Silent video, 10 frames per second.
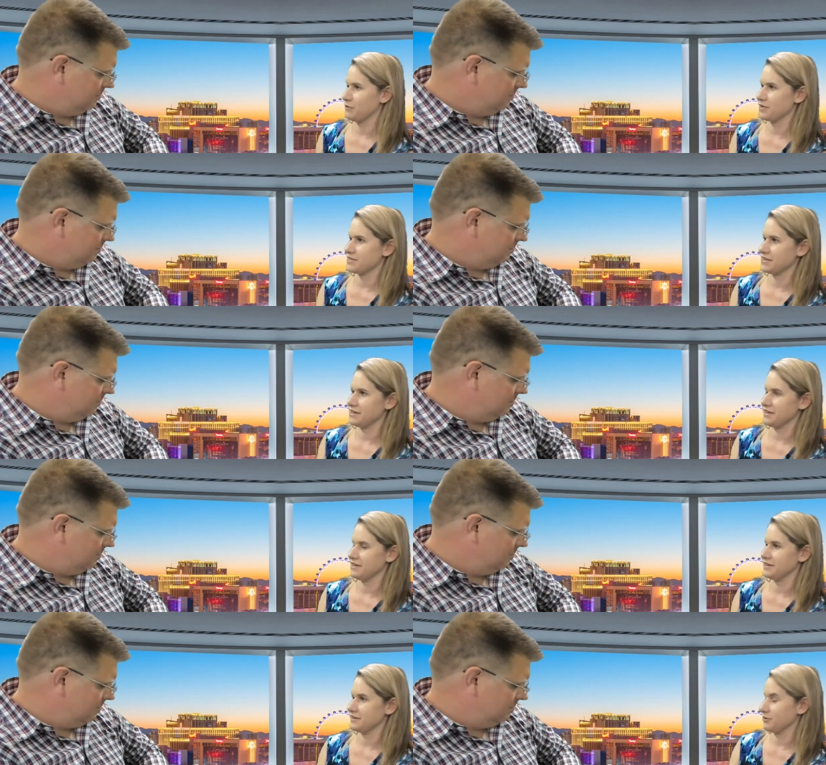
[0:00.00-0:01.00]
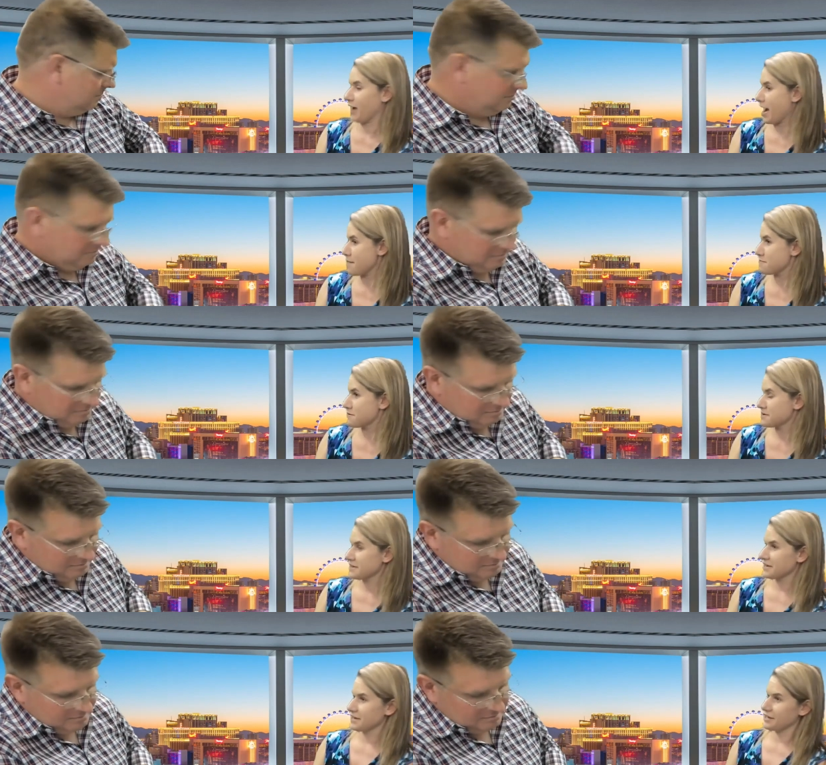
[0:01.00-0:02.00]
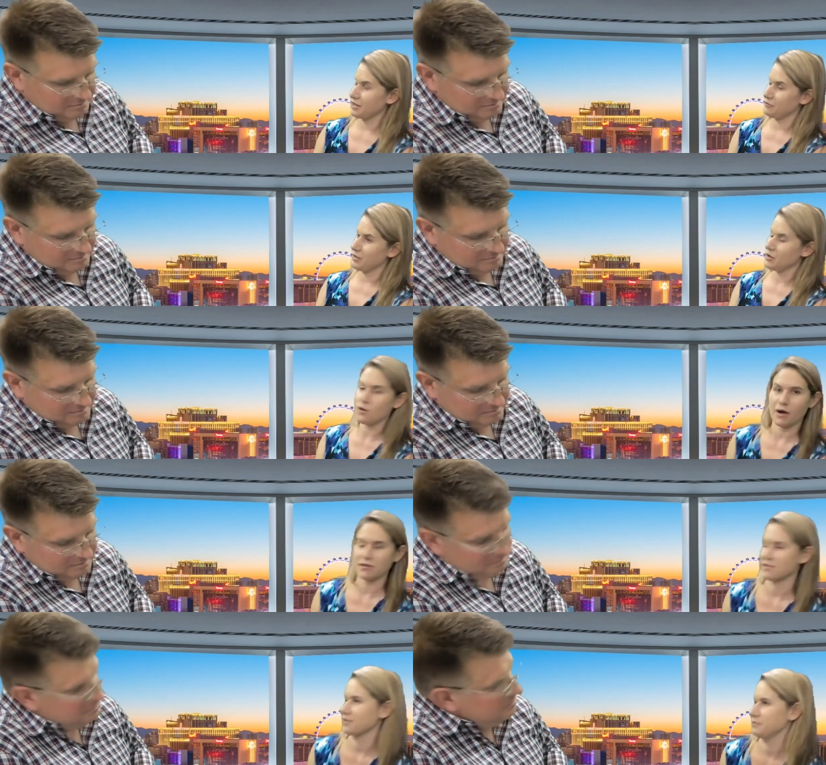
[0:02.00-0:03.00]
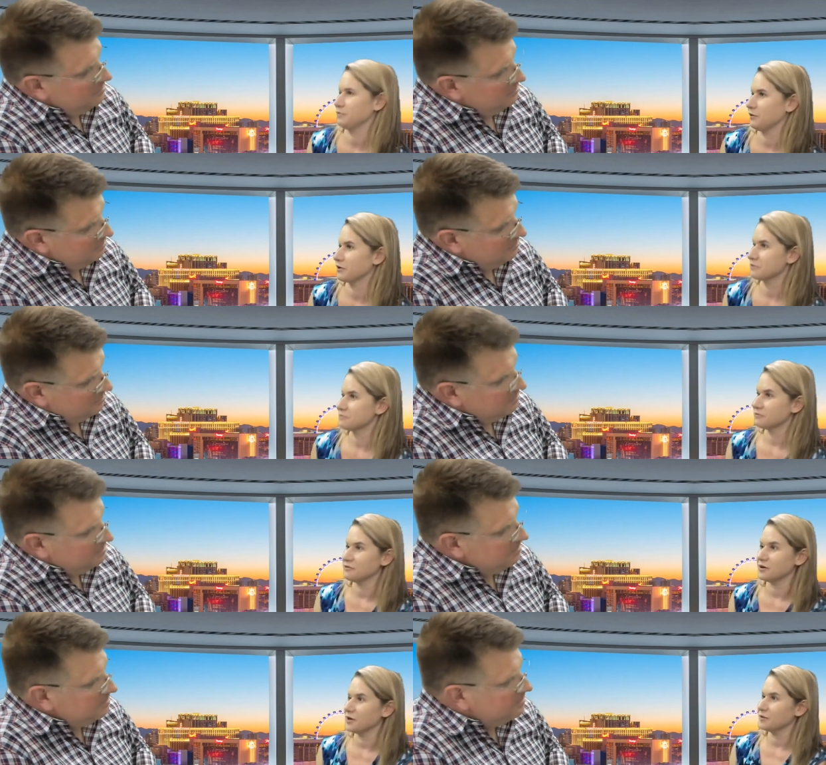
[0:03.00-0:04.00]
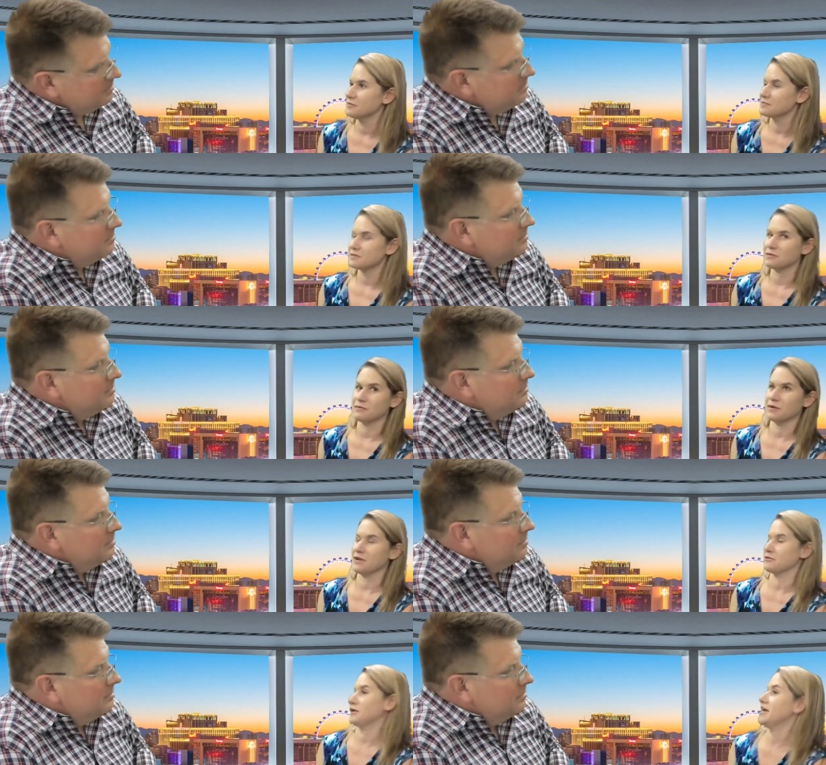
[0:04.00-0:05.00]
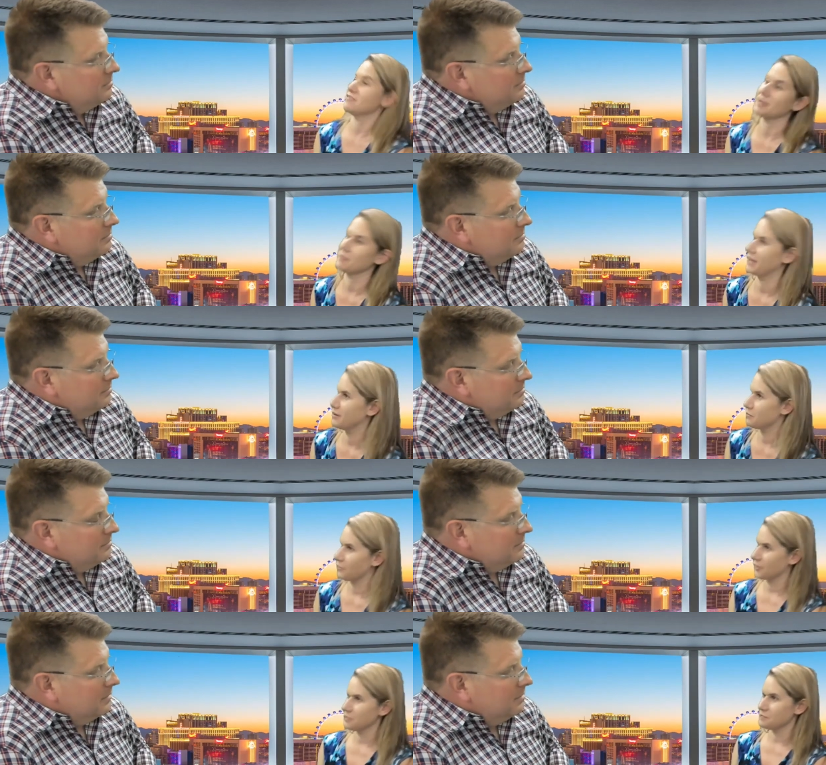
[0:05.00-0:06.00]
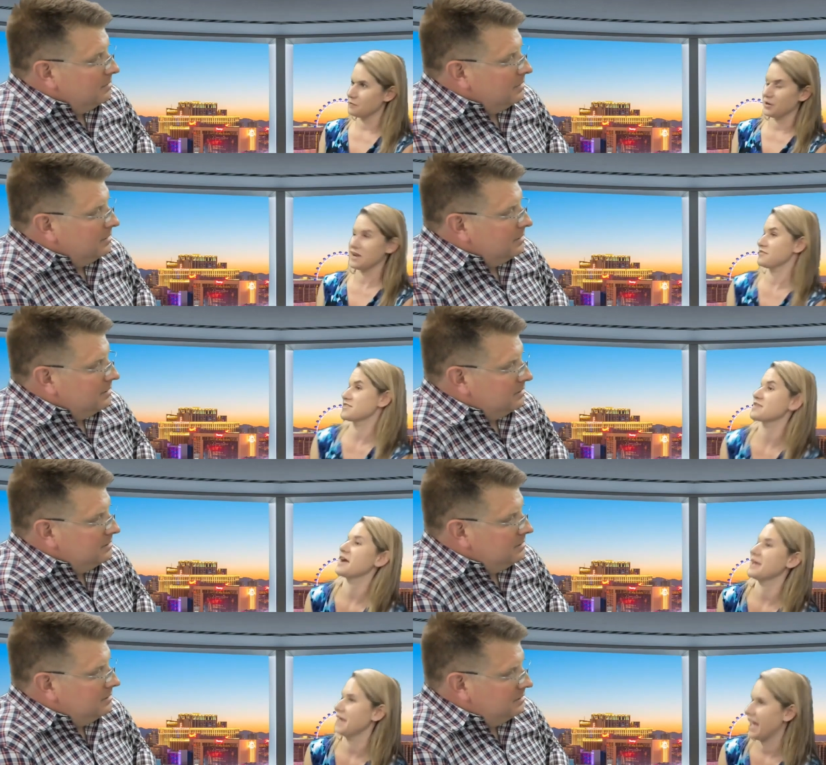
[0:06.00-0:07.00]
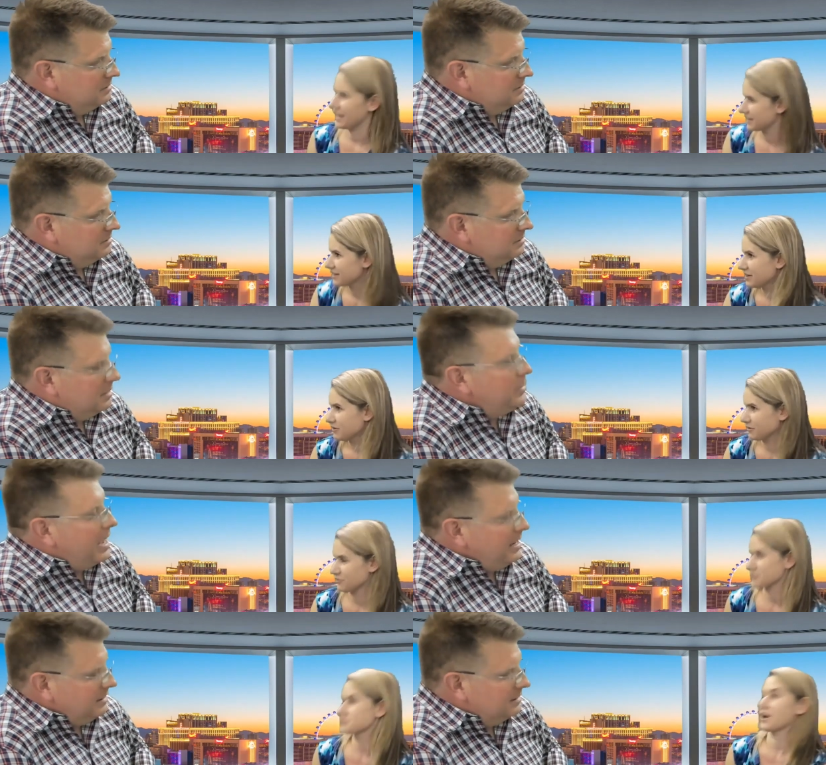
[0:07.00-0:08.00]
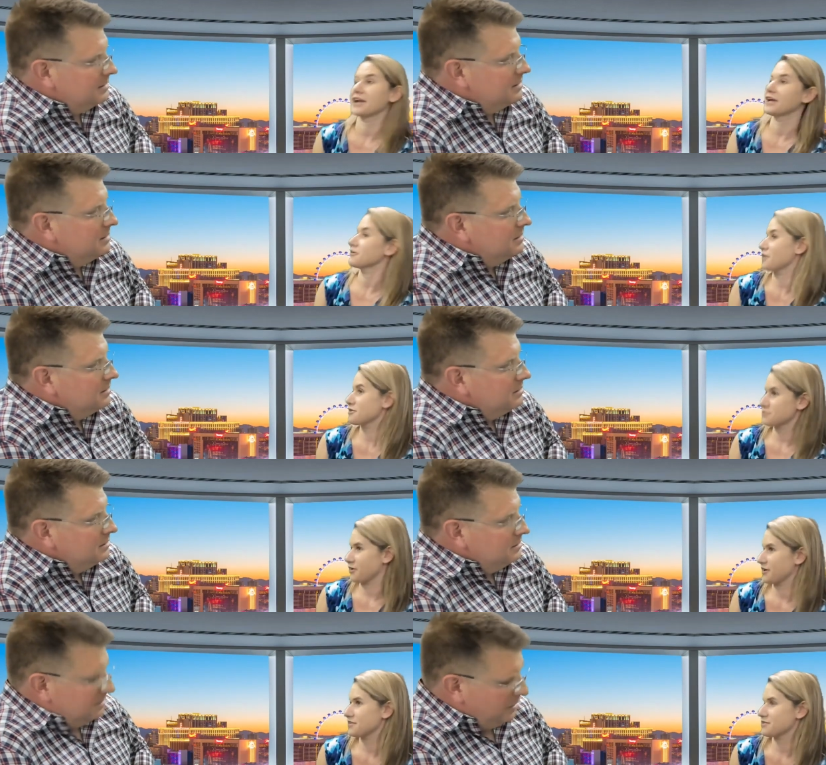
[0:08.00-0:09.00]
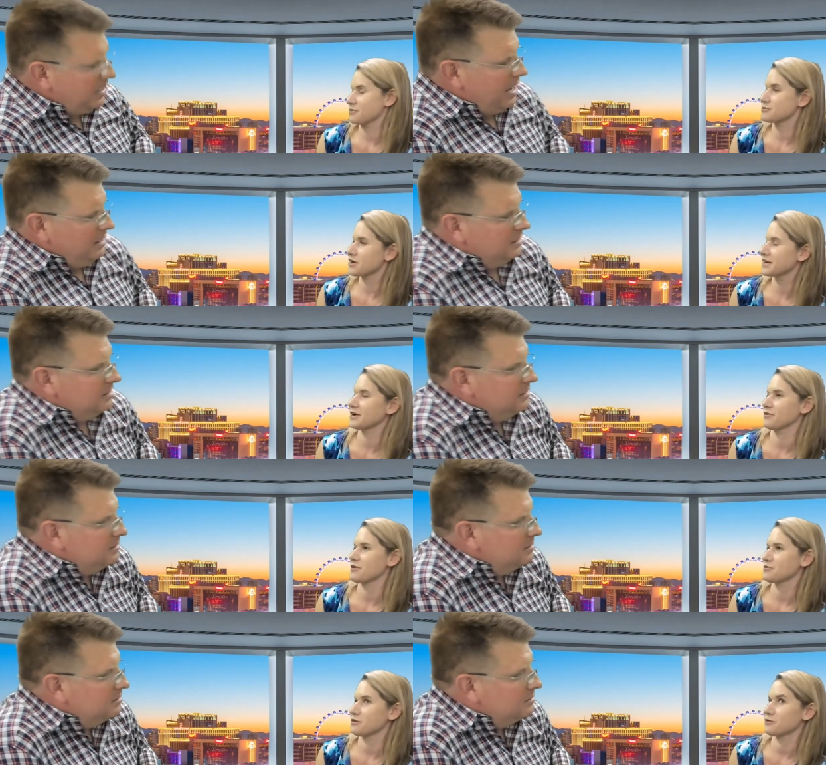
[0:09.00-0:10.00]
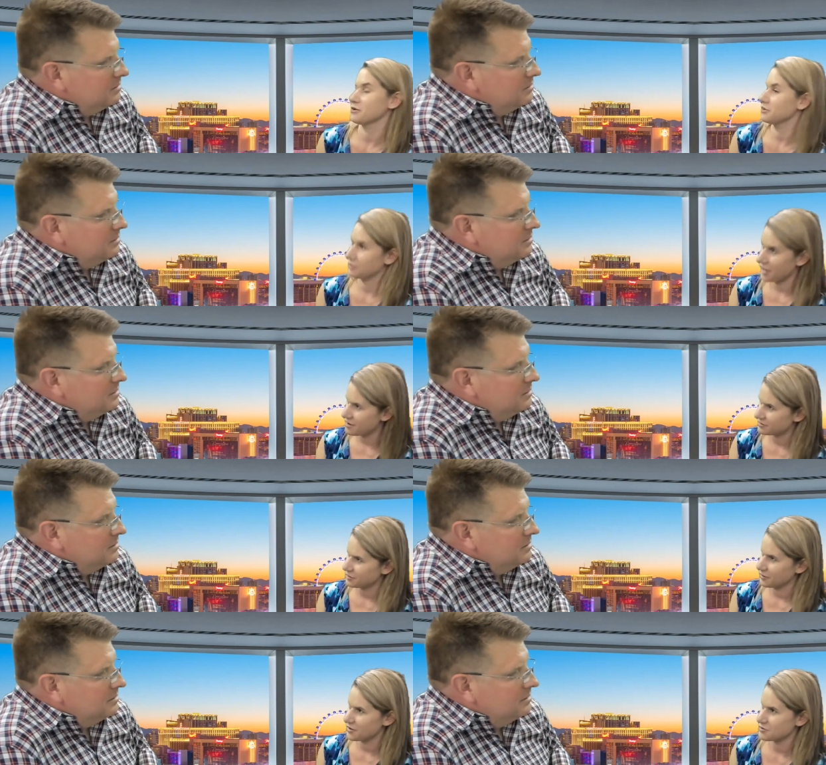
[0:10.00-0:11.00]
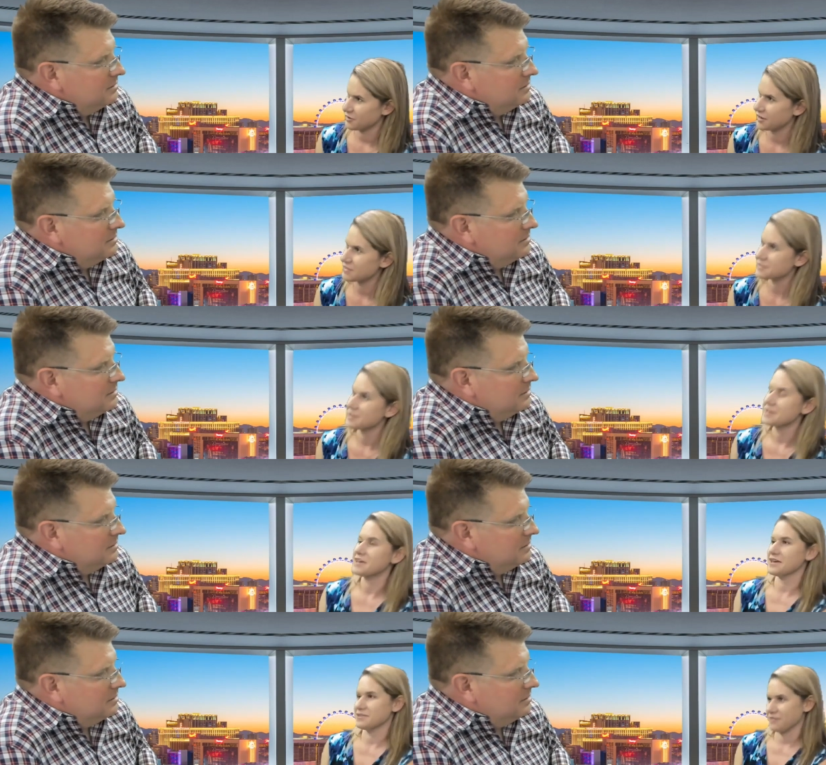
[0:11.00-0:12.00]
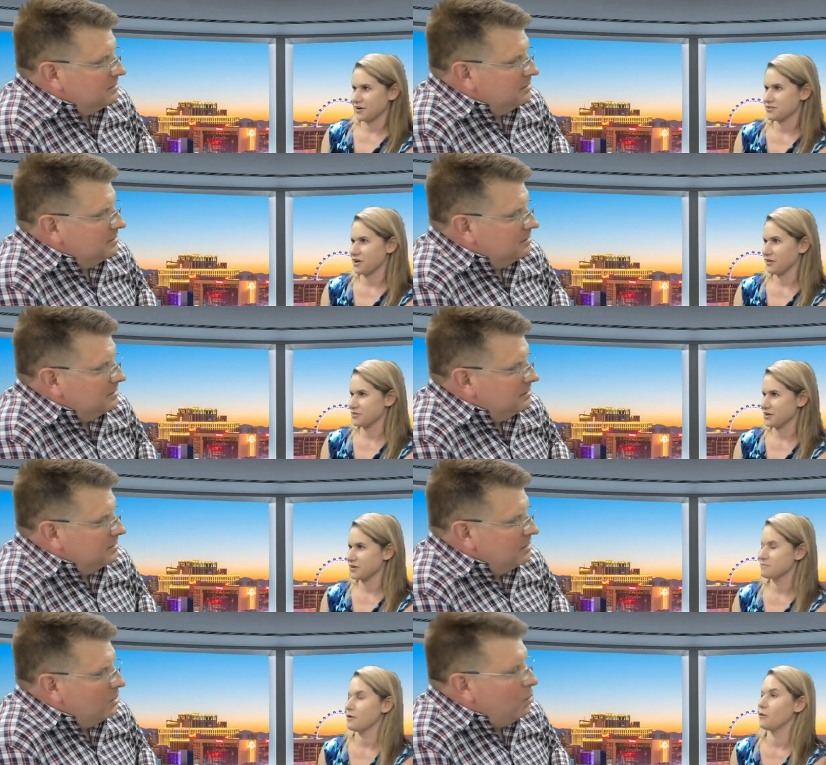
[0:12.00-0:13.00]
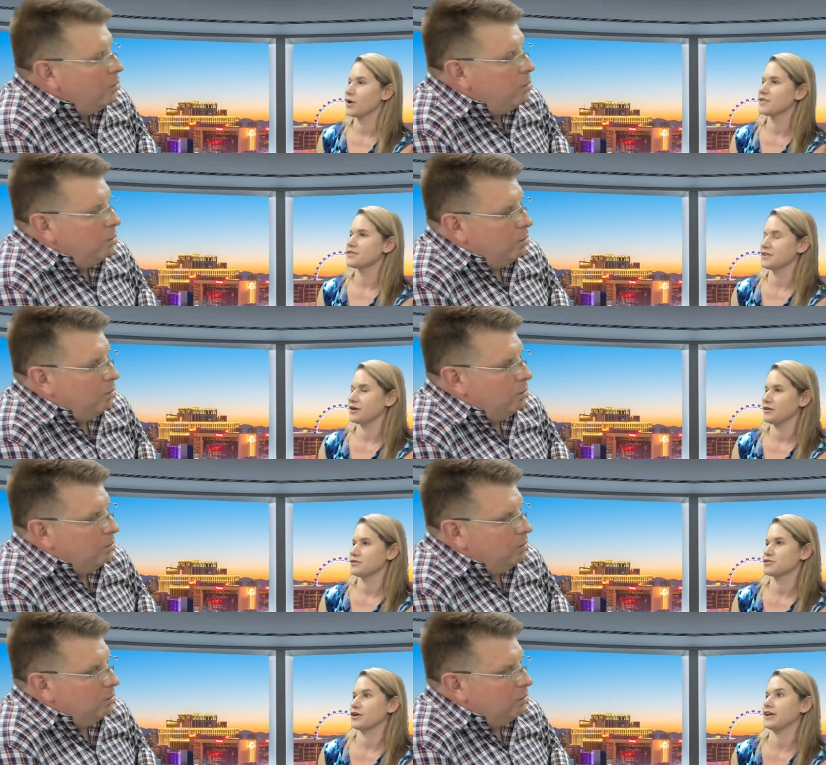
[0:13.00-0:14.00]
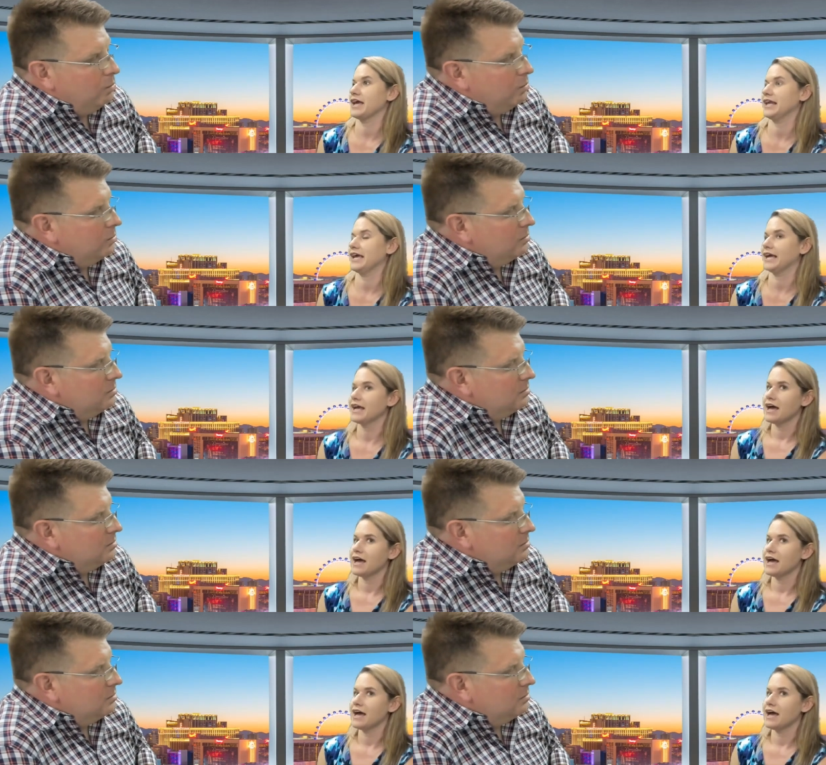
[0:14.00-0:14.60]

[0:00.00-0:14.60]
Speaker 1: we see your app? Can we? Who else is on board? Mm-hmm. Well, we didn't really have anybody on board. We didn't have a site yet. Okay. We we're just trying to get restaurants. Okay. So trying to get restaurants when you don't have any restaurants is very mm-hmm. challenging. But once, you know, you start getting